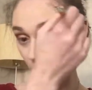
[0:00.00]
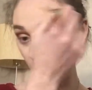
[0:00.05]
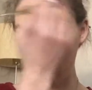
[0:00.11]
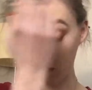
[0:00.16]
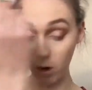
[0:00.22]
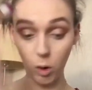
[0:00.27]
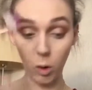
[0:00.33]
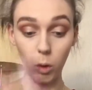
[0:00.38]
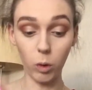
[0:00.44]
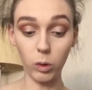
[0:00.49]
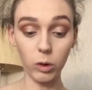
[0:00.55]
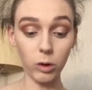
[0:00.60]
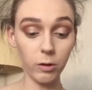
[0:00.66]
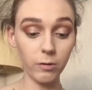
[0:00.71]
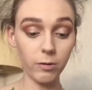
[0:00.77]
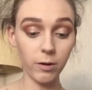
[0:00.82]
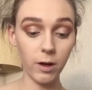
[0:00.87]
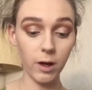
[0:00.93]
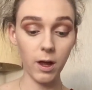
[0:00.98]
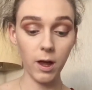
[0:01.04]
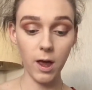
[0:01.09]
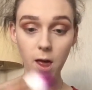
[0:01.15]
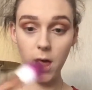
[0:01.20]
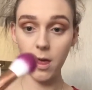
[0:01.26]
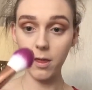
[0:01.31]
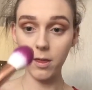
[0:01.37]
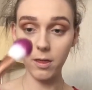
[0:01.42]
are all of
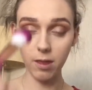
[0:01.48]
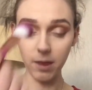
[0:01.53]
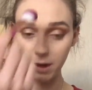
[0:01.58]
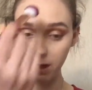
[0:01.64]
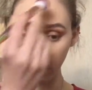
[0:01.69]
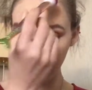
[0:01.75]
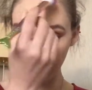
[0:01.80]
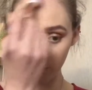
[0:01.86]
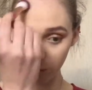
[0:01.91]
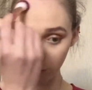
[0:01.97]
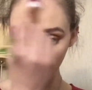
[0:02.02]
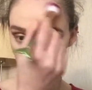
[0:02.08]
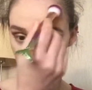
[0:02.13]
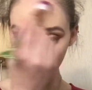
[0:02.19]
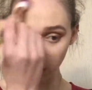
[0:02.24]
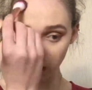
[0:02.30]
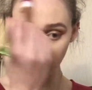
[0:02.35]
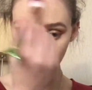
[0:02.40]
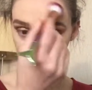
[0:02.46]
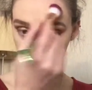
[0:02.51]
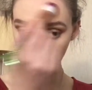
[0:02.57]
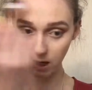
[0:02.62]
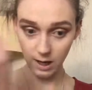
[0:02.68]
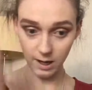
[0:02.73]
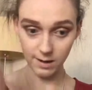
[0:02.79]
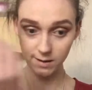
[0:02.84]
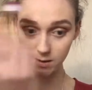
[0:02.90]
the brushes,
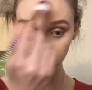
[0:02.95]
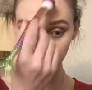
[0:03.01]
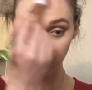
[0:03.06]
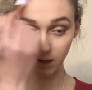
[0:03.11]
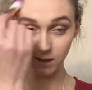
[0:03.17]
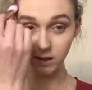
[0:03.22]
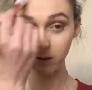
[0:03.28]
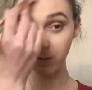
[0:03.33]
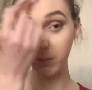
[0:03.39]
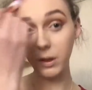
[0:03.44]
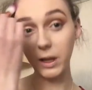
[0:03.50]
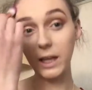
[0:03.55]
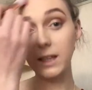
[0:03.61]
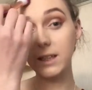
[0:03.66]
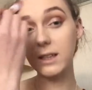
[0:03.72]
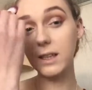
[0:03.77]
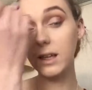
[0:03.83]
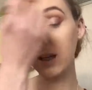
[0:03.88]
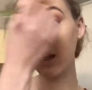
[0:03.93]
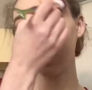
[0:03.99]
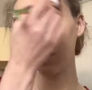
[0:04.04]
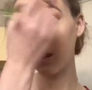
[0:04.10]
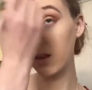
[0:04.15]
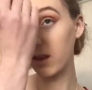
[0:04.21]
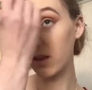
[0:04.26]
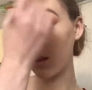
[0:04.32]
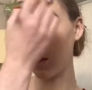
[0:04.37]
and it's blending
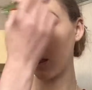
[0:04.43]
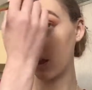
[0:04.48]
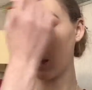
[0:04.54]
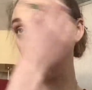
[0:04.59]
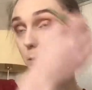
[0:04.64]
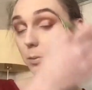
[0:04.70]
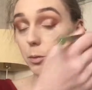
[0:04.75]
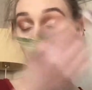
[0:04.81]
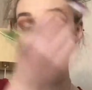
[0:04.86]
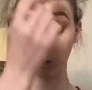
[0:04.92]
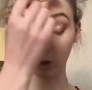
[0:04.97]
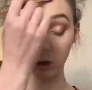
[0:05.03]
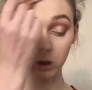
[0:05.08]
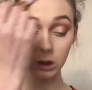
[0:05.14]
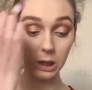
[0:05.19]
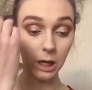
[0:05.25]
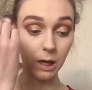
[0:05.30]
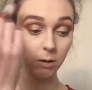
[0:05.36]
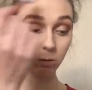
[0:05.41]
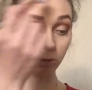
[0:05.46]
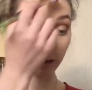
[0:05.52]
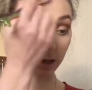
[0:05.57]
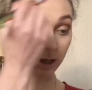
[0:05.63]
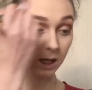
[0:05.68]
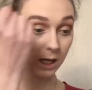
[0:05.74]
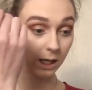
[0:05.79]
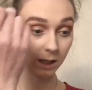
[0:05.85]
the product out
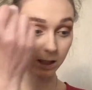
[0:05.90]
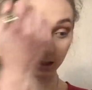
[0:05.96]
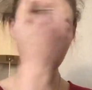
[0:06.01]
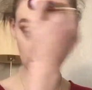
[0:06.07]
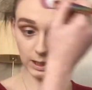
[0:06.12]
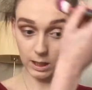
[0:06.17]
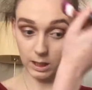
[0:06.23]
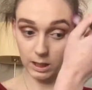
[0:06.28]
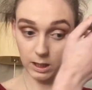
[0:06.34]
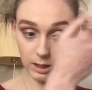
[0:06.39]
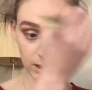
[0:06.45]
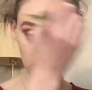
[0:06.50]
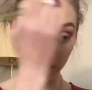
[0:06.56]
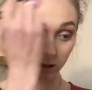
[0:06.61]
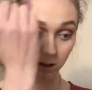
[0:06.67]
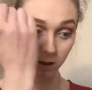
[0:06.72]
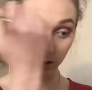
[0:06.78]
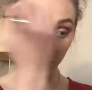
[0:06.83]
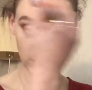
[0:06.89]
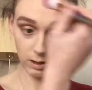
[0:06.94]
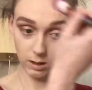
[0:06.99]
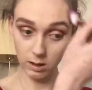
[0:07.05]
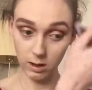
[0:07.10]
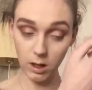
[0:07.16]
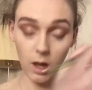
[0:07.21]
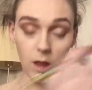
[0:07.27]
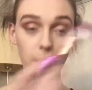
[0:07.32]
nicely.
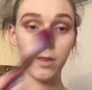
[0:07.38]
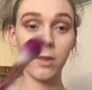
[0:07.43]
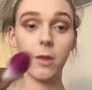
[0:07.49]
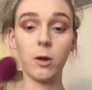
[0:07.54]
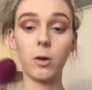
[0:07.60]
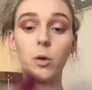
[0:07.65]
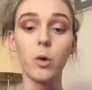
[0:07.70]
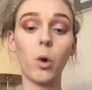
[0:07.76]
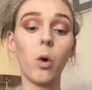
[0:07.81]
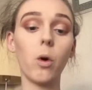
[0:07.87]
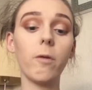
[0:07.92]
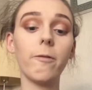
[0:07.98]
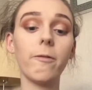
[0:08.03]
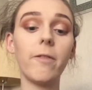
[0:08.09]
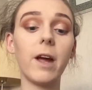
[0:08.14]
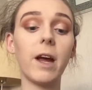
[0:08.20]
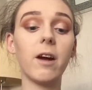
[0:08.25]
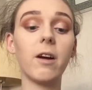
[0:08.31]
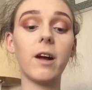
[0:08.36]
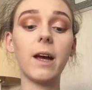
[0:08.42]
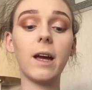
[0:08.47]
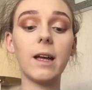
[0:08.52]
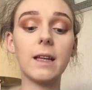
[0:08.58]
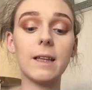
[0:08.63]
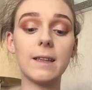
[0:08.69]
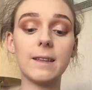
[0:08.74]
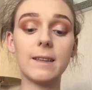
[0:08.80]
They're not
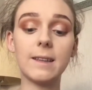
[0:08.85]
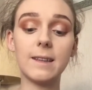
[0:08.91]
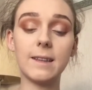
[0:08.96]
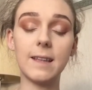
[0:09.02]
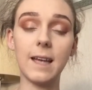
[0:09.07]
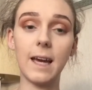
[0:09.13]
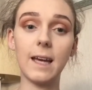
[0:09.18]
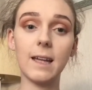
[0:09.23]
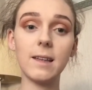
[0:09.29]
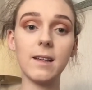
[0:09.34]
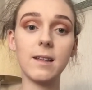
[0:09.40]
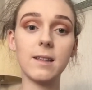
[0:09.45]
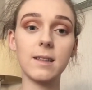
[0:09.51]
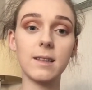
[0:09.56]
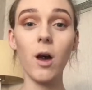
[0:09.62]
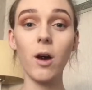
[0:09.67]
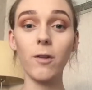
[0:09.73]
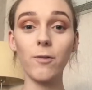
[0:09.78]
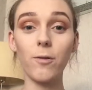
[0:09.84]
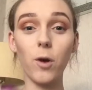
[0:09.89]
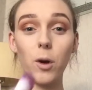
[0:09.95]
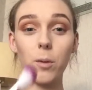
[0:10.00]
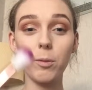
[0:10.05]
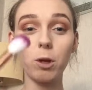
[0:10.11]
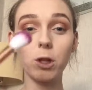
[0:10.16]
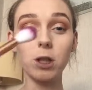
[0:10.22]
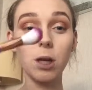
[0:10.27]
very dense.
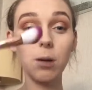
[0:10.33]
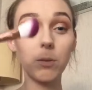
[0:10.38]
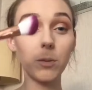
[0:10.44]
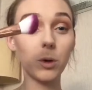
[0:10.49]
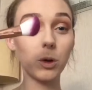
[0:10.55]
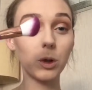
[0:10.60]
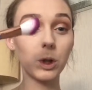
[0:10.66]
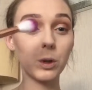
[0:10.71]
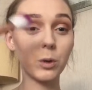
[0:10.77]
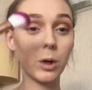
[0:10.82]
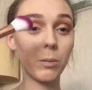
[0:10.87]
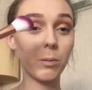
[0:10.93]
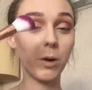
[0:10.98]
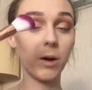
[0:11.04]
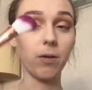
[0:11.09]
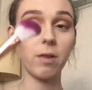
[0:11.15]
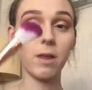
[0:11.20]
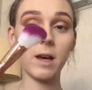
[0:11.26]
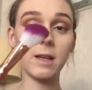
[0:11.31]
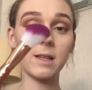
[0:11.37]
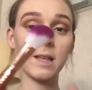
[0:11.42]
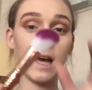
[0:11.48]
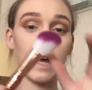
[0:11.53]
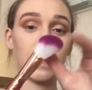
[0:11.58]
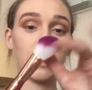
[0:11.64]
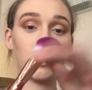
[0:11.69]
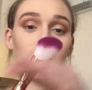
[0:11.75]
For bronzer I'm going to go in with this
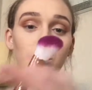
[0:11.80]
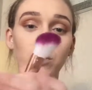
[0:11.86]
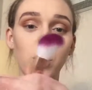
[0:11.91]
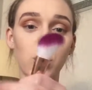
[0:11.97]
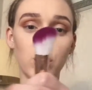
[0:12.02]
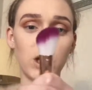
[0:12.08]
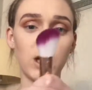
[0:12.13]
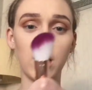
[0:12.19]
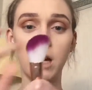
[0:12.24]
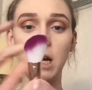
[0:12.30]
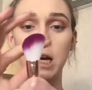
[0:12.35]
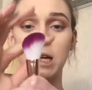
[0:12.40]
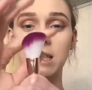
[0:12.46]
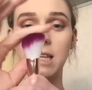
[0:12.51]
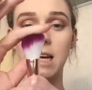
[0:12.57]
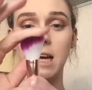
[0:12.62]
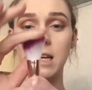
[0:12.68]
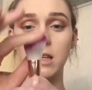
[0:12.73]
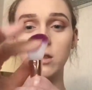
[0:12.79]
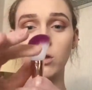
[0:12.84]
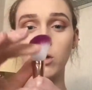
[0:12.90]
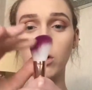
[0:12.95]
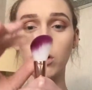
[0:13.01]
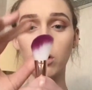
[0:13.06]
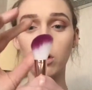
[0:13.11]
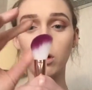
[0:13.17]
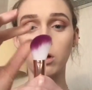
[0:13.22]
angled brush here, and it has
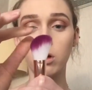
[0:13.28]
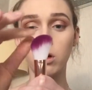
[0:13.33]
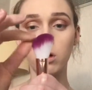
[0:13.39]
got